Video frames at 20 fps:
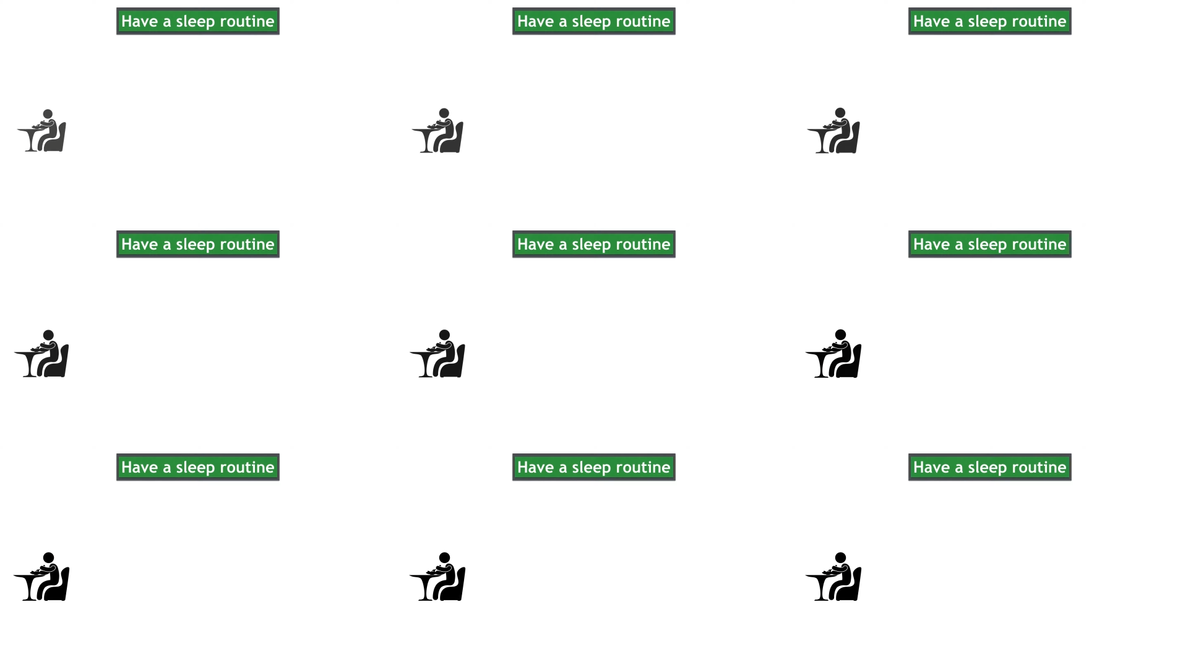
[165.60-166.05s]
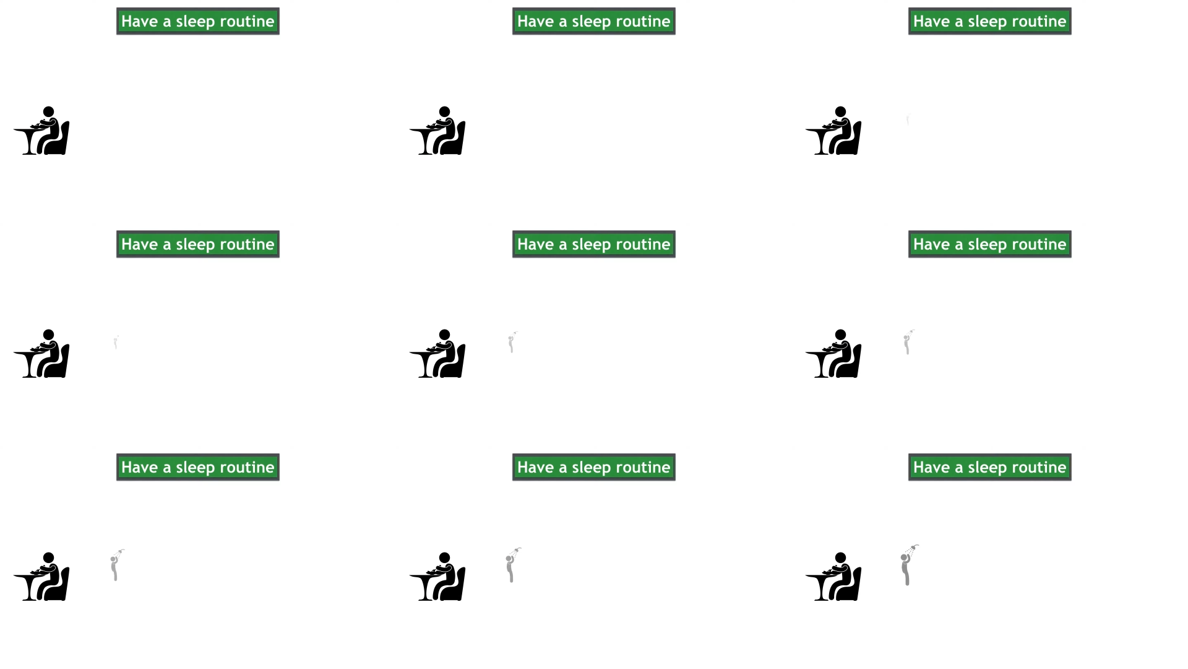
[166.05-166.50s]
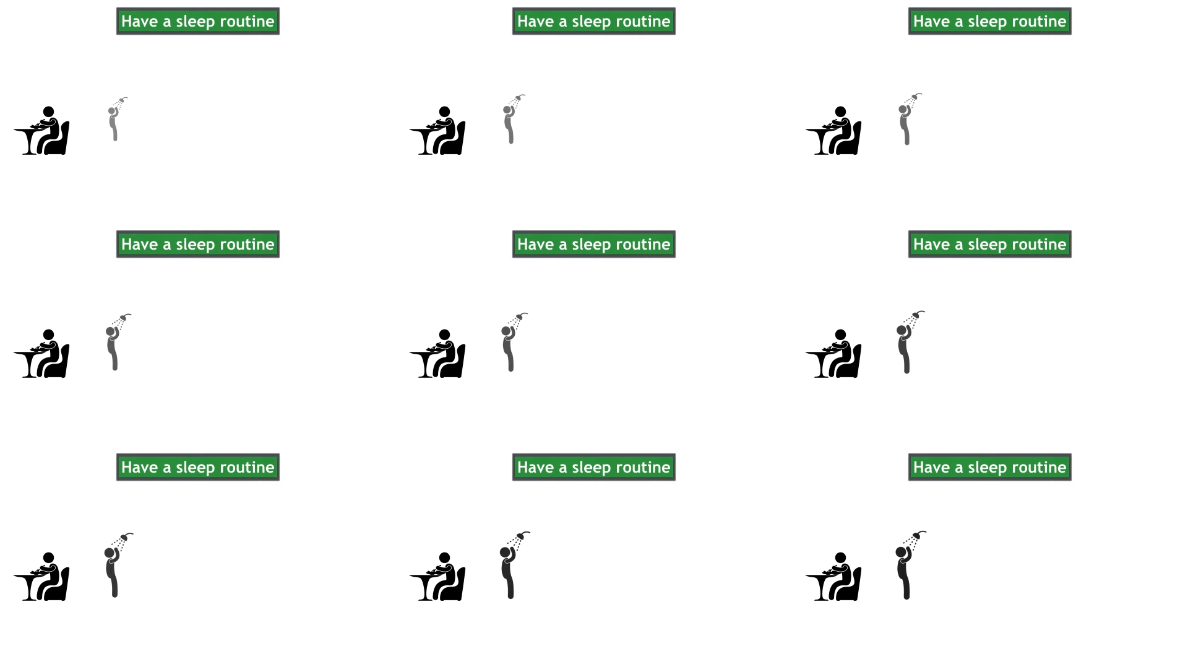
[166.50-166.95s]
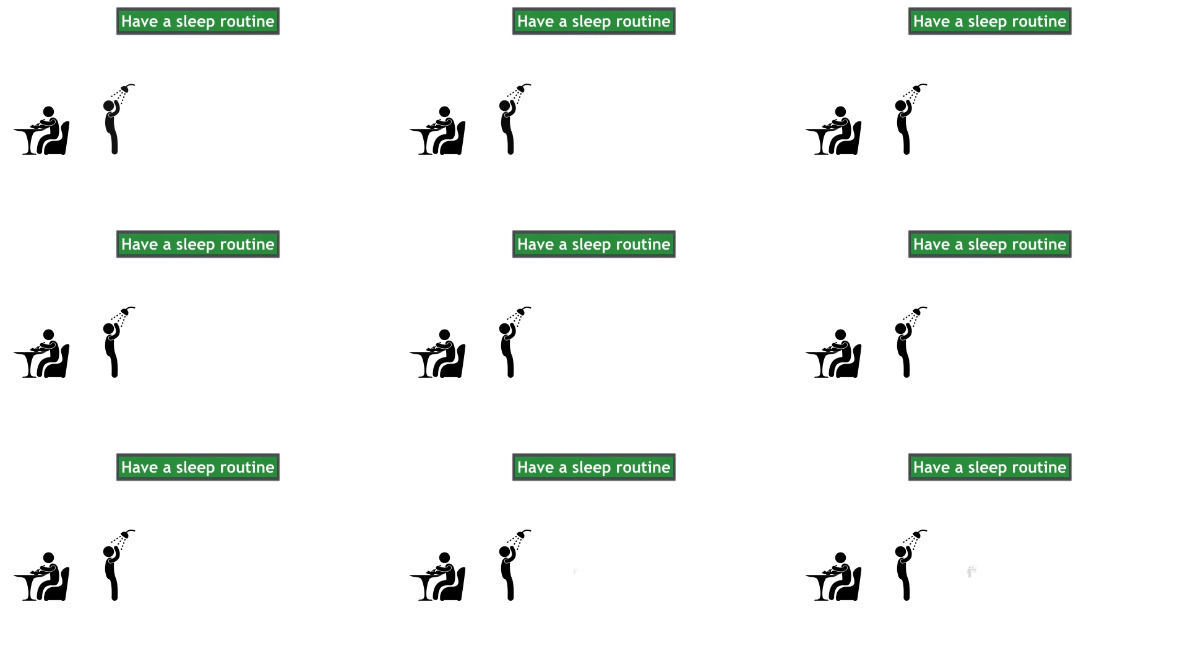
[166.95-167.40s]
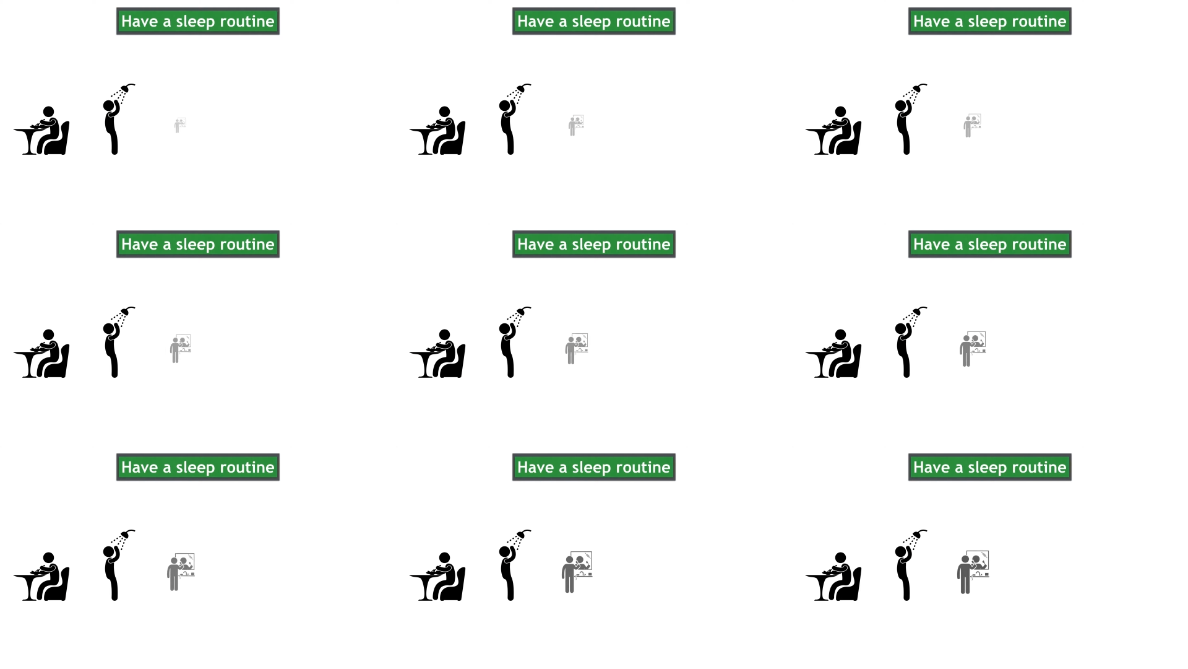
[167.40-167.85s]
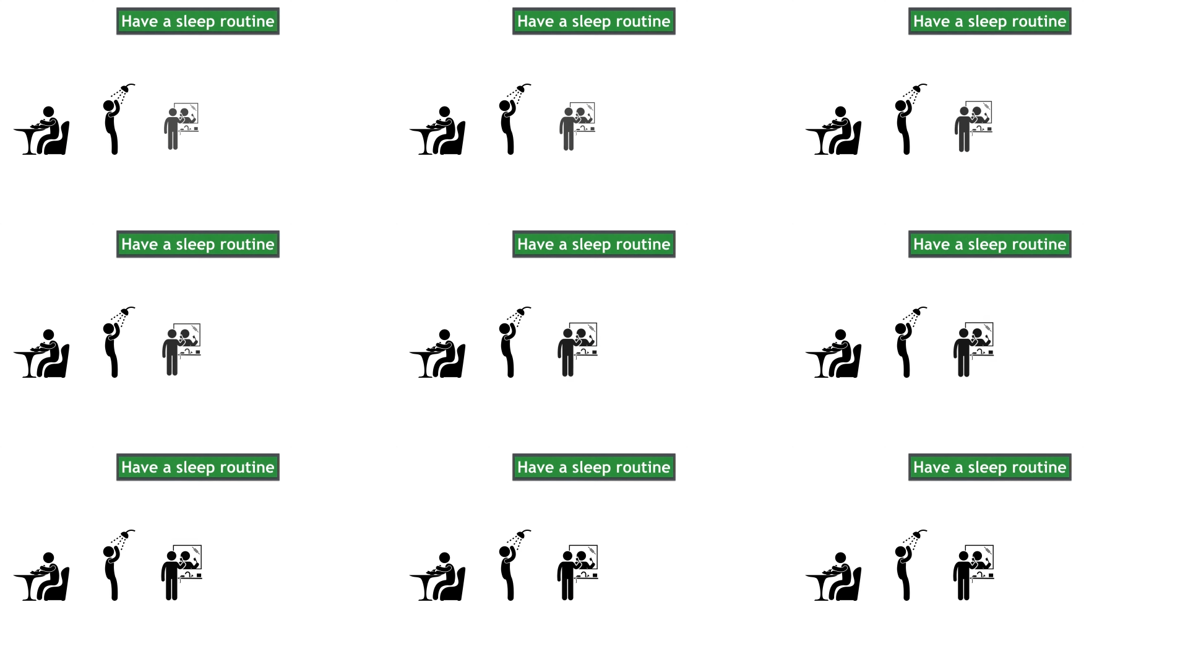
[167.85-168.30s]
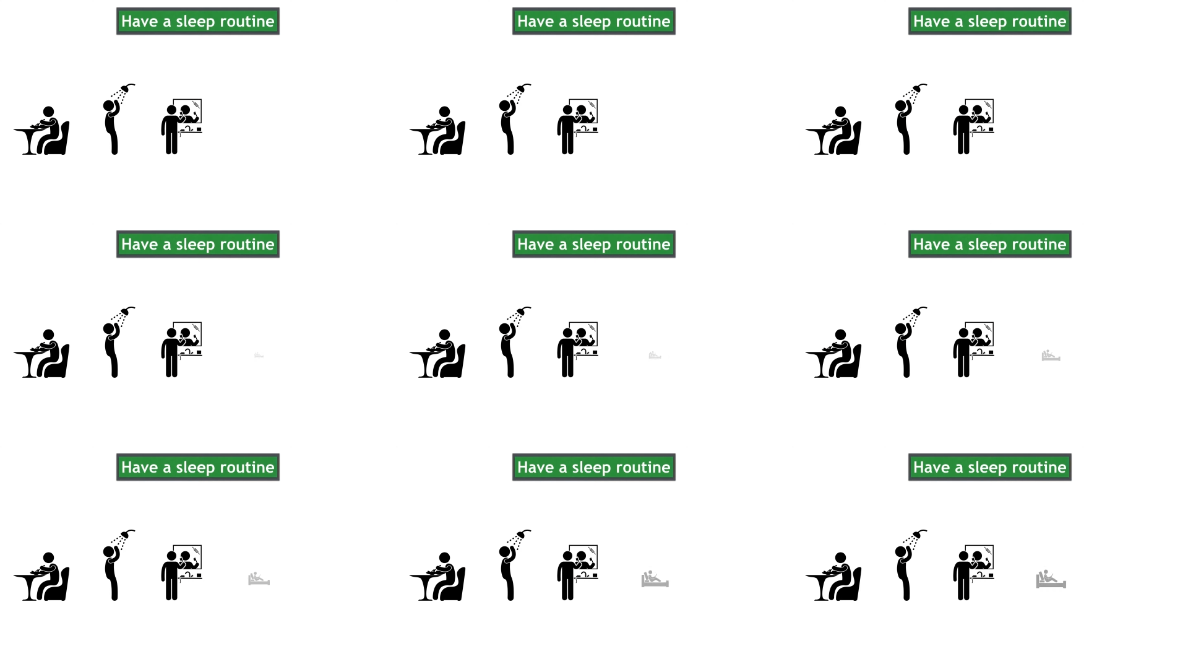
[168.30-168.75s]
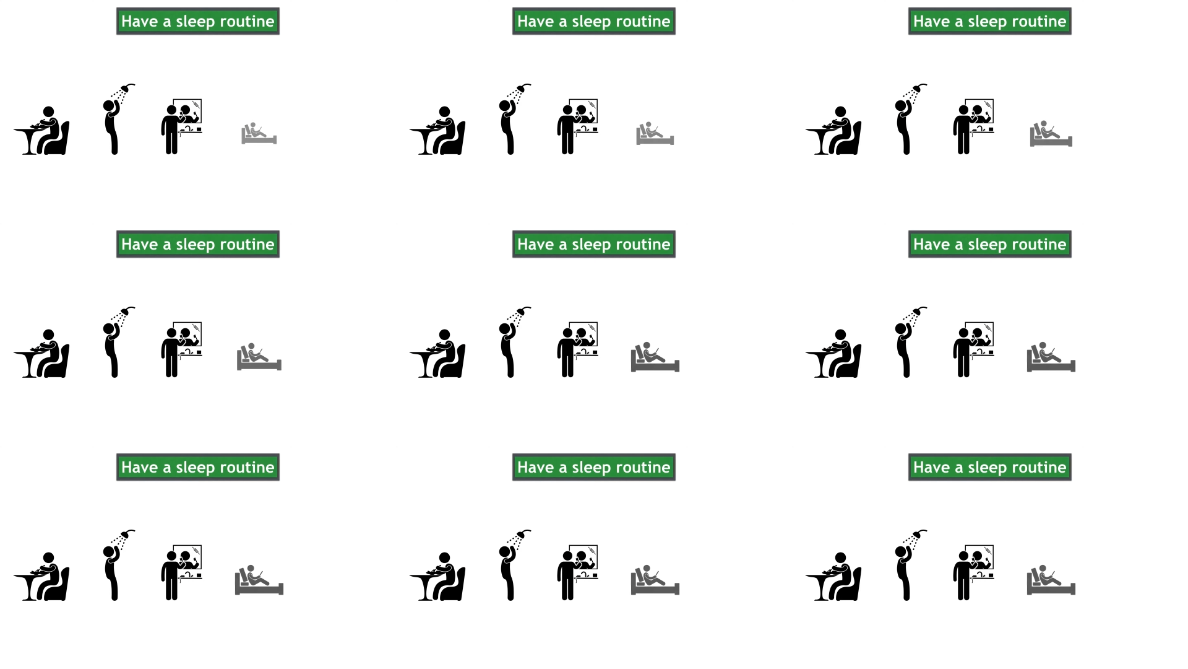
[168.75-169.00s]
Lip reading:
No face is visible, so there are no lips to read.